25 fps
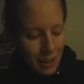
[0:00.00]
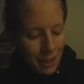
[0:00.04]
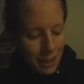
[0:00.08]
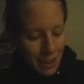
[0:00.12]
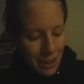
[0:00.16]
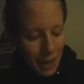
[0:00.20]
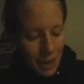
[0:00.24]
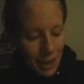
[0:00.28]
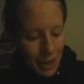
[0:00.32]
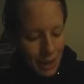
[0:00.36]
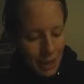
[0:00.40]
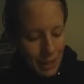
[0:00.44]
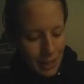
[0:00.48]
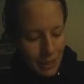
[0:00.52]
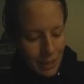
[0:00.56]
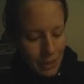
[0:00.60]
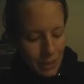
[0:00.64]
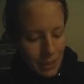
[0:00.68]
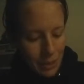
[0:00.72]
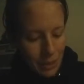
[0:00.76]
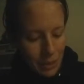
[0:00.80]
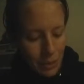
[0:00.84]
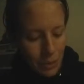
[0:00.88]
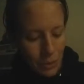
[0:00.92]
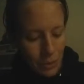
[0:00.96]

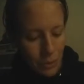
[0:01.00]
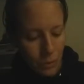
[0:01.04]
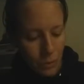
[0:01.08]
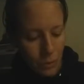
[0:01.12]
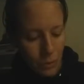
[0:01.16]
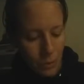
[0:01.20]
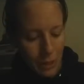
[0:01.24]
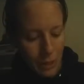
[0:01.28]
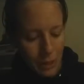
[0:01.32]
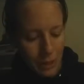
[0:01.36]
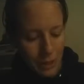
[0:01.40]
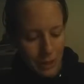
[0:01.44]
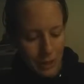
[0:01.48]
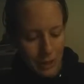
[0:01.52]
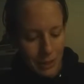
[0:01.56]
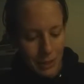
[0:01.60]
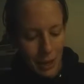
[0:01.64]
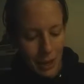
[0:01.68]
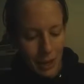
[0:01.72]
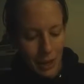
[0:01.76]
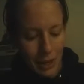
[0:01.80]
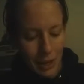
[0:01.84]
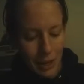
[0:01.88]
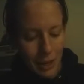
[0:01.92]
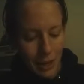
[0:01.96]
Light, we can
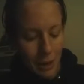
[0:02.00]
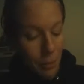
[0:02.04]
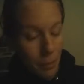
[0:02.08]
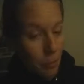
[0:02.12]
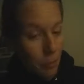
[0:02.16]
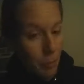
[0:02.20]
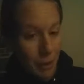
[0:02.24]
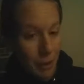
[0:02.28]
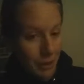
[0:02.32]
study,